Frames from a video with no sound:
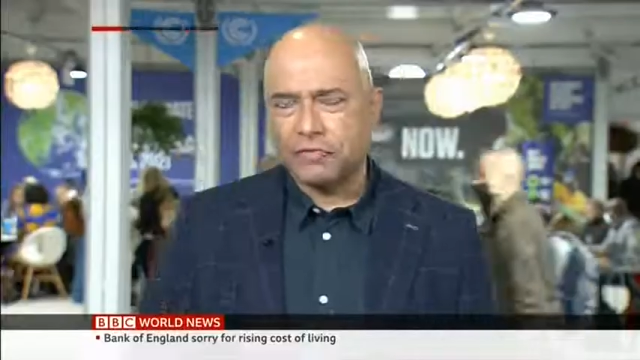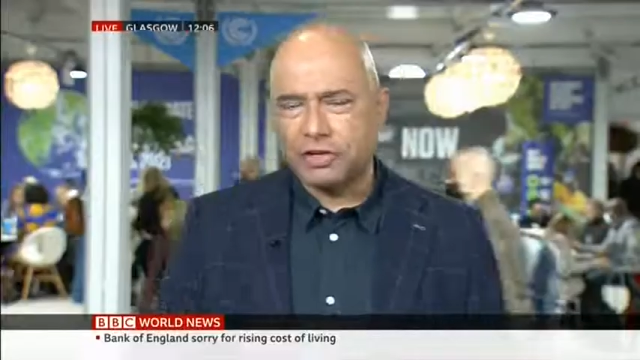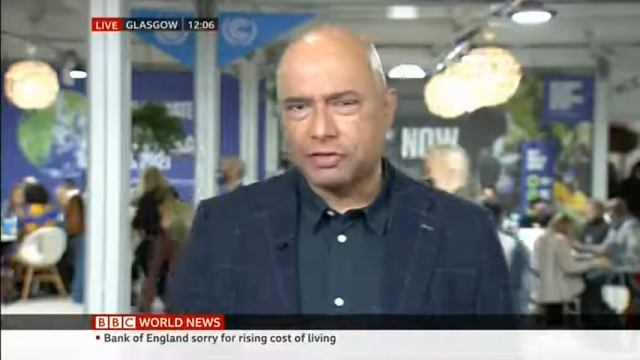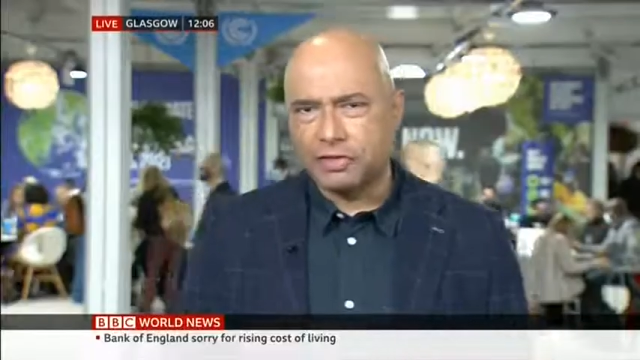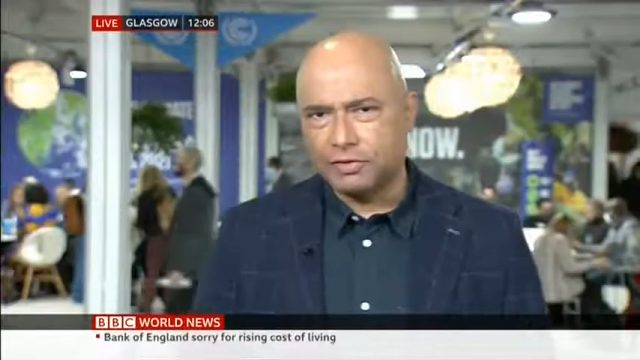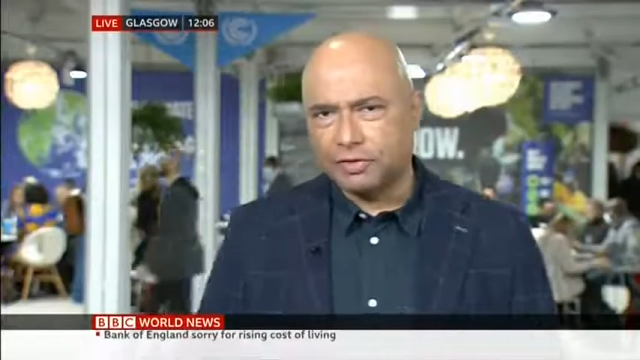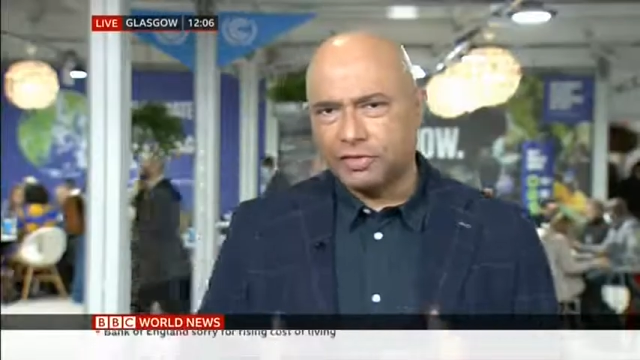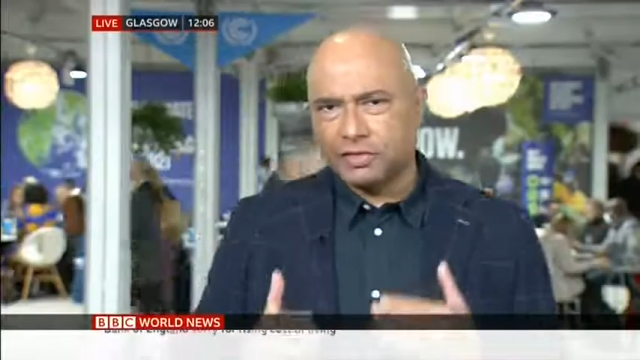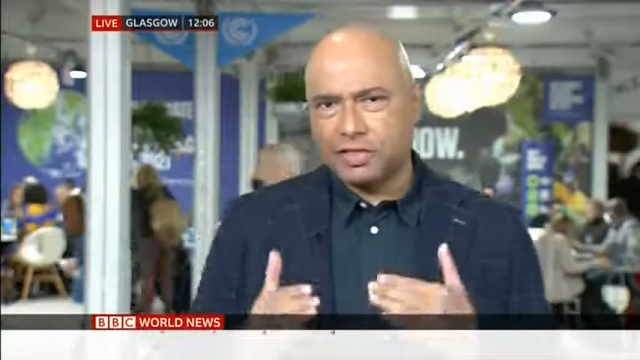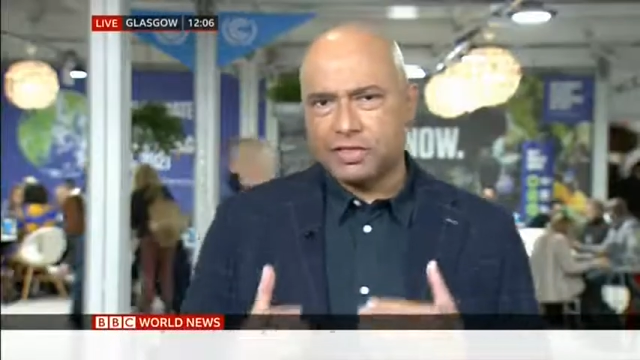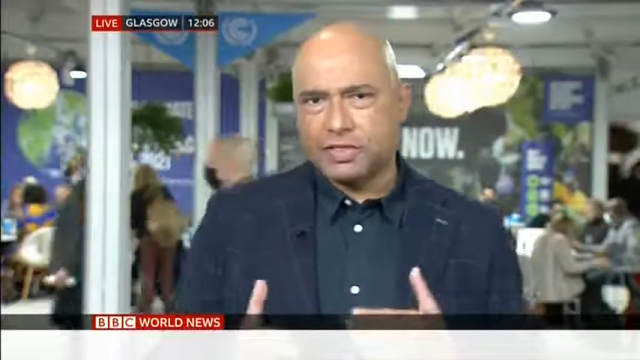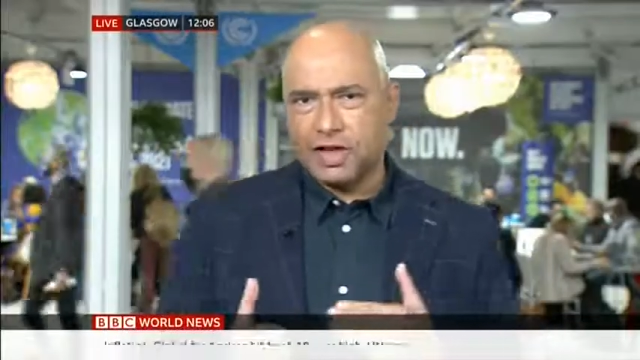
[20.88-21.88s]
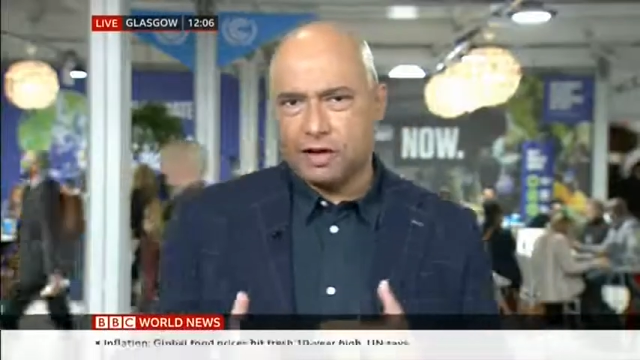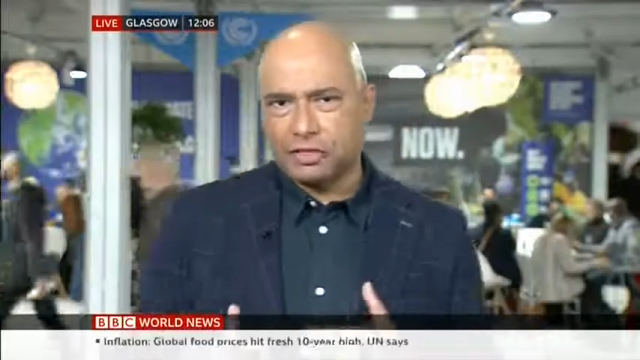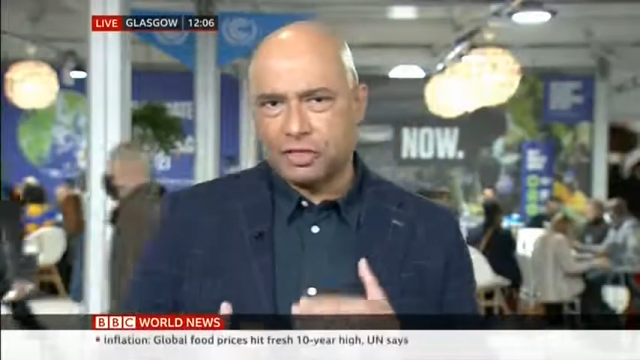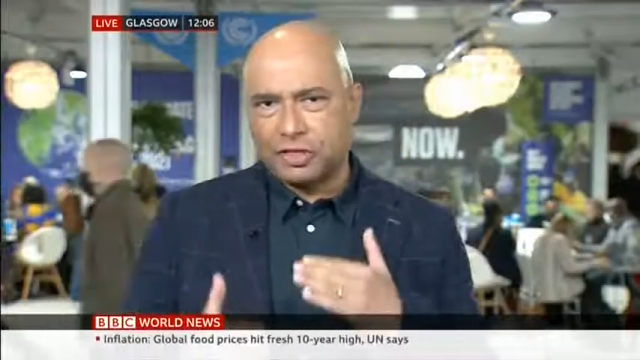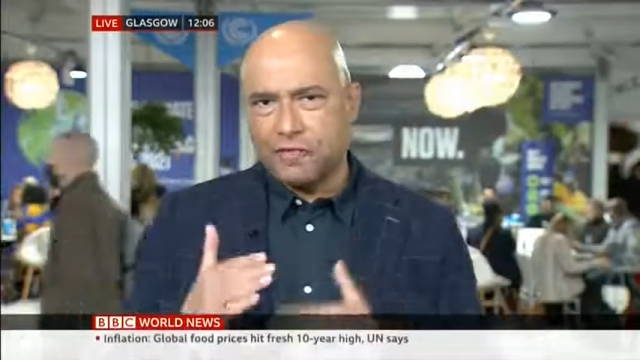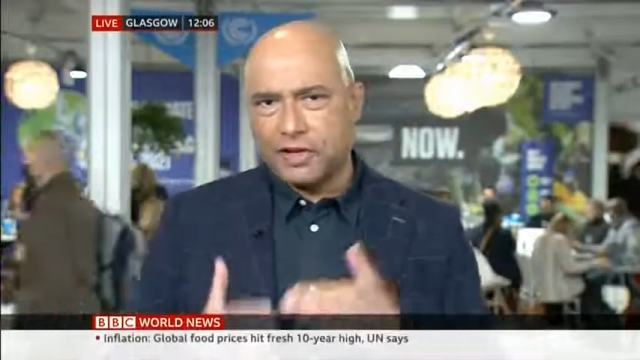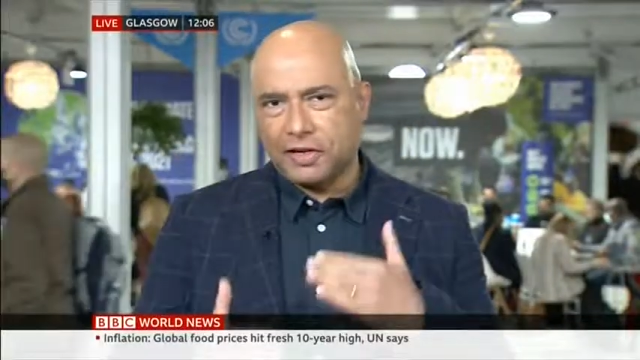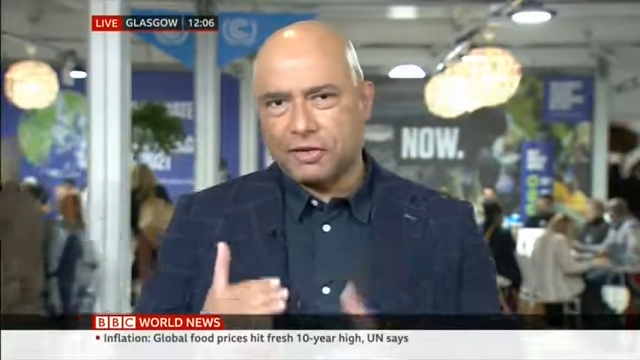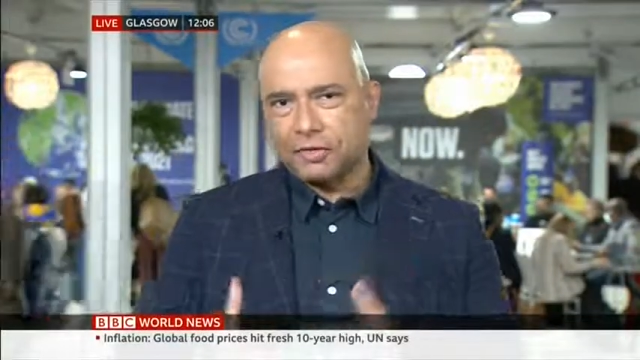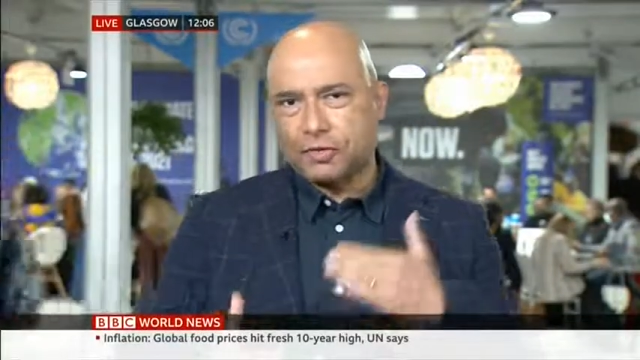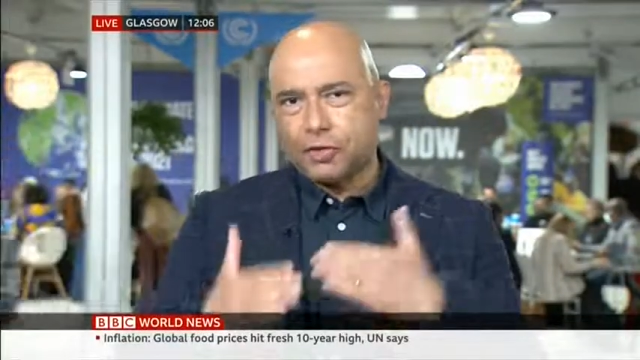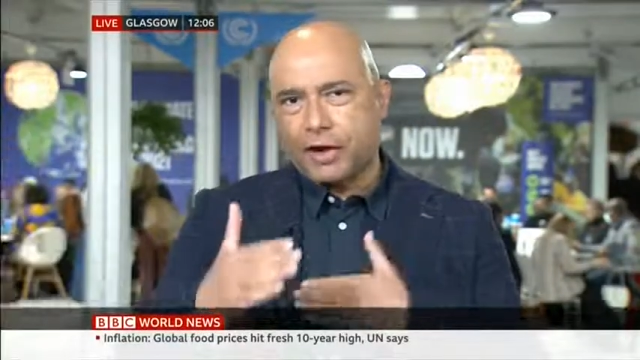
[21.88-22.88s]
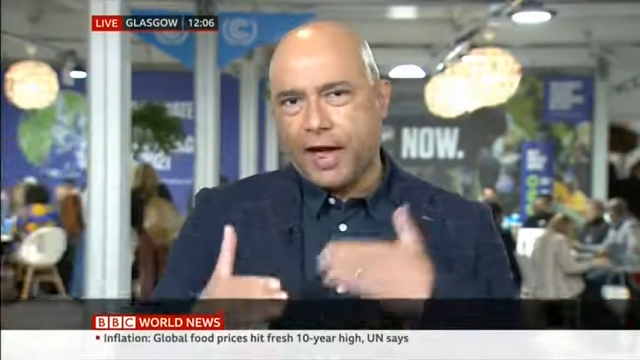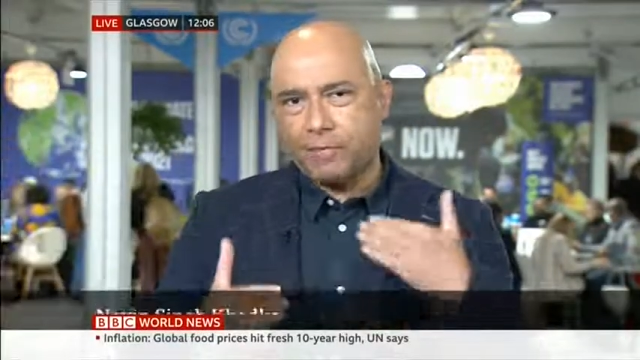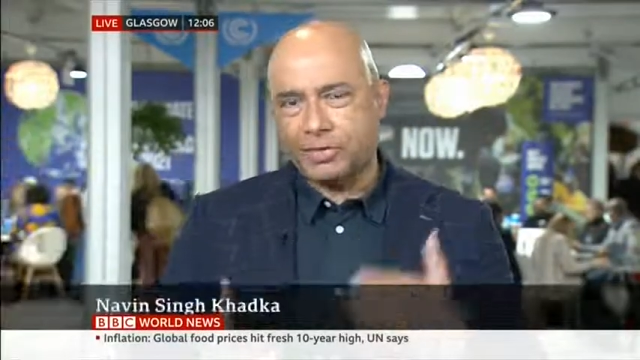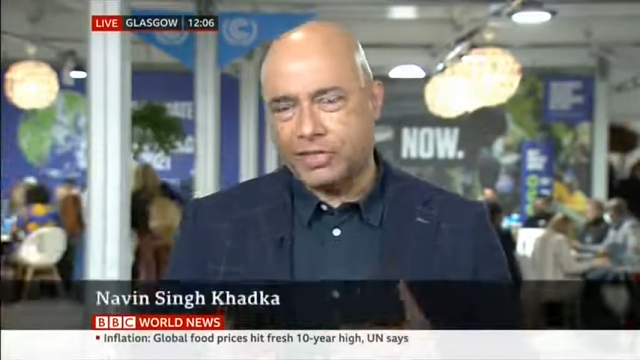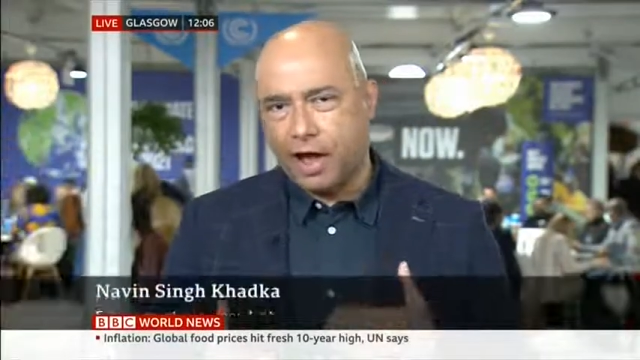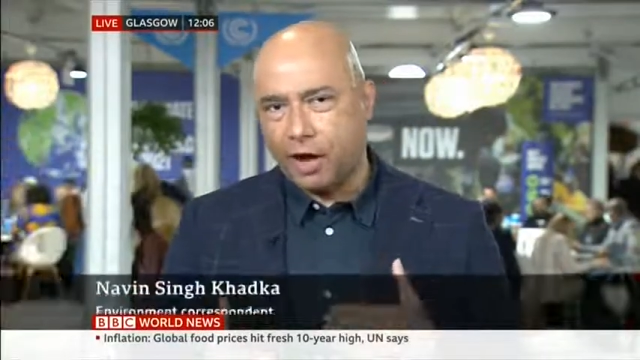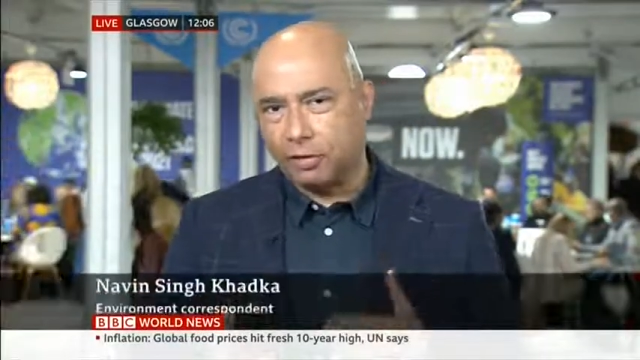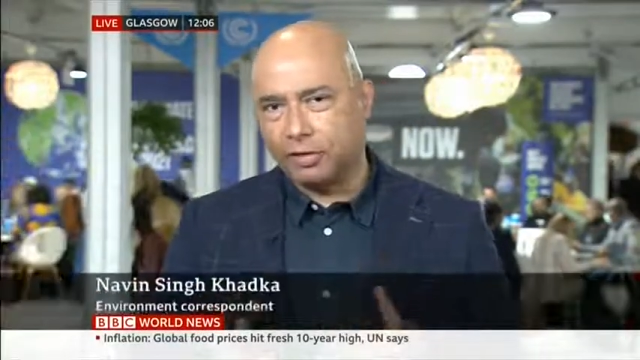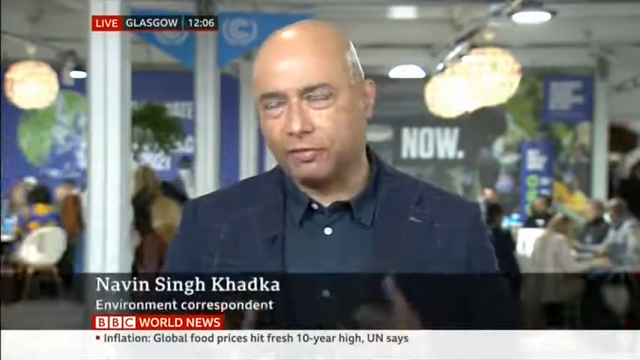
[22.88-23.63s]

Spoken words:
So as you said just now, it's divided into two camps now.